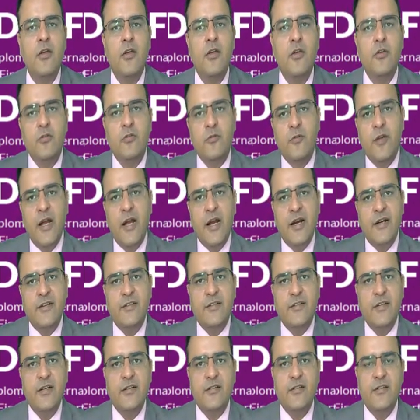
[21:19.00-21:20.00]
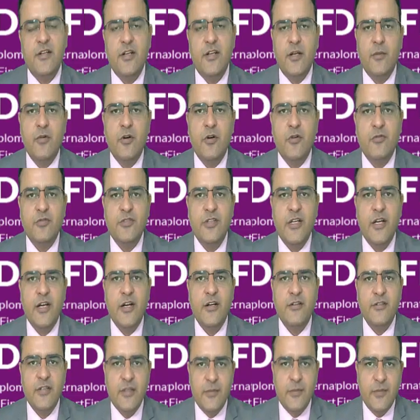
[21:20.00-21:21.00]
So we adjust the number of
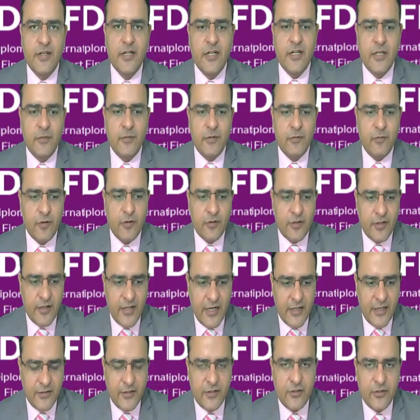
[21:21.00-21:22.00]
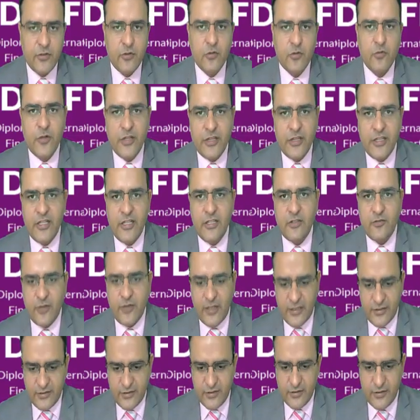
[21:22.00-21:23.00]
shares immediately before the rights issue with these
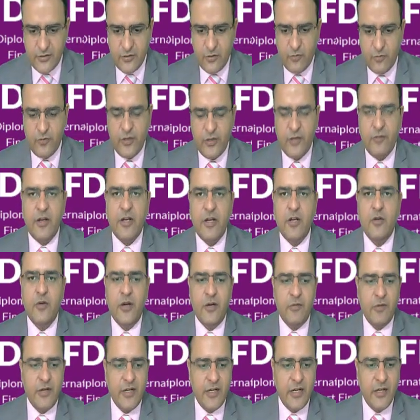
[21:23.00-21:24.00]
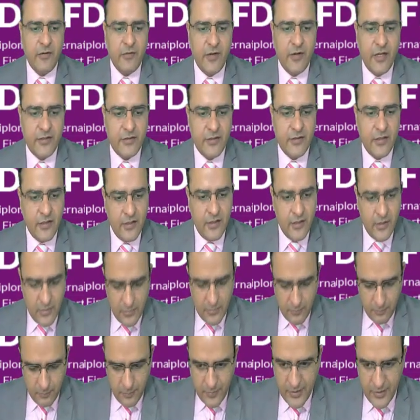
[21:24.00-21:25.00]
fractions of fair value and weighted average
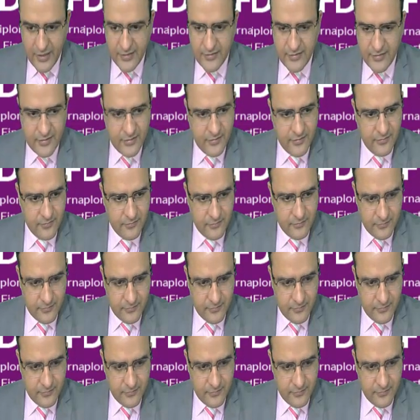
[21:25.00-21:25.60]
plus